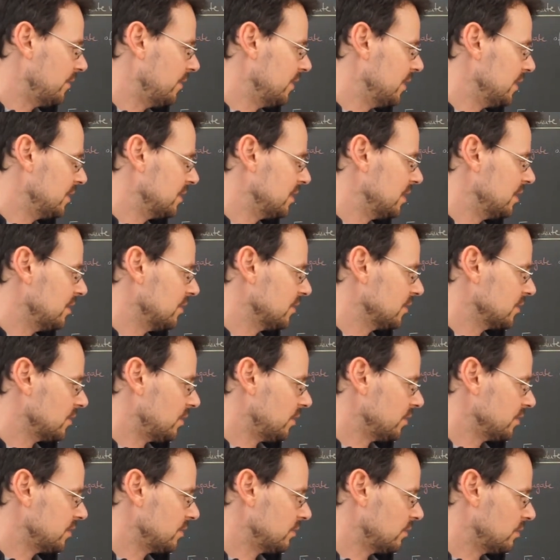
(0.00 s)
this here is
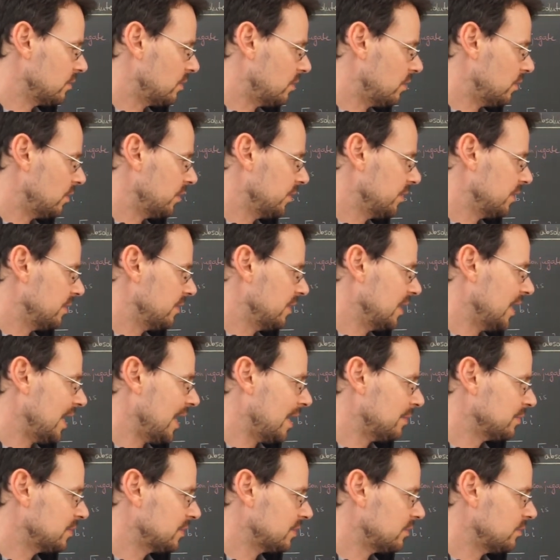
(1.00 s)
also called the
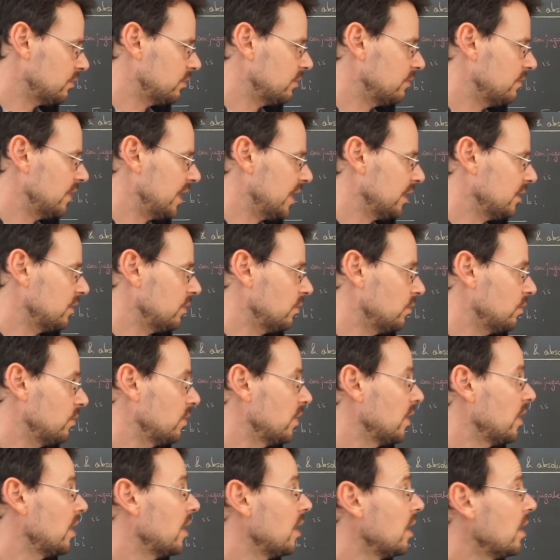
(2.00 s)
absolute value
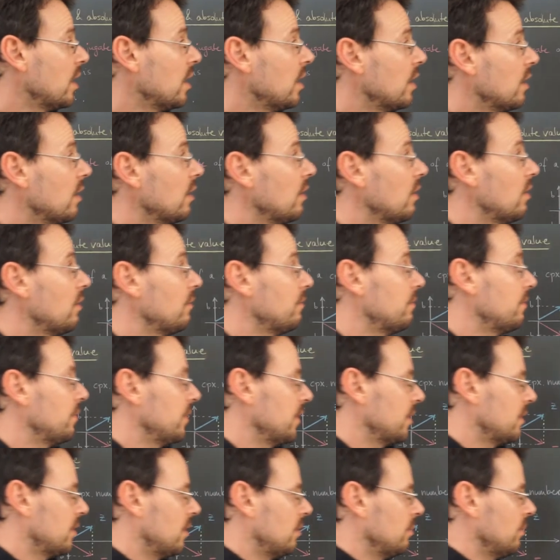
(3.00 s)
of the
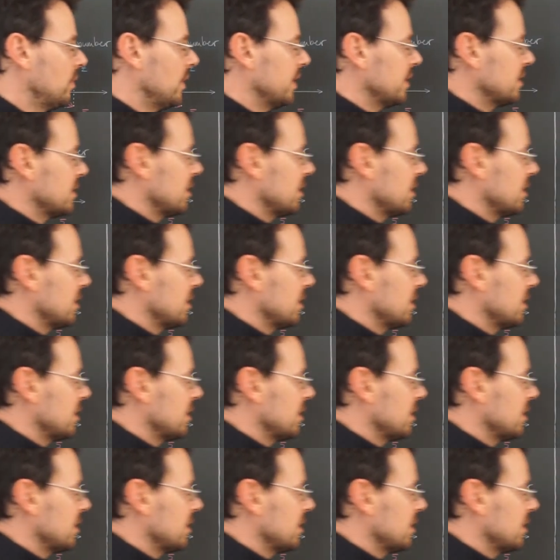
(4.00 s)
complex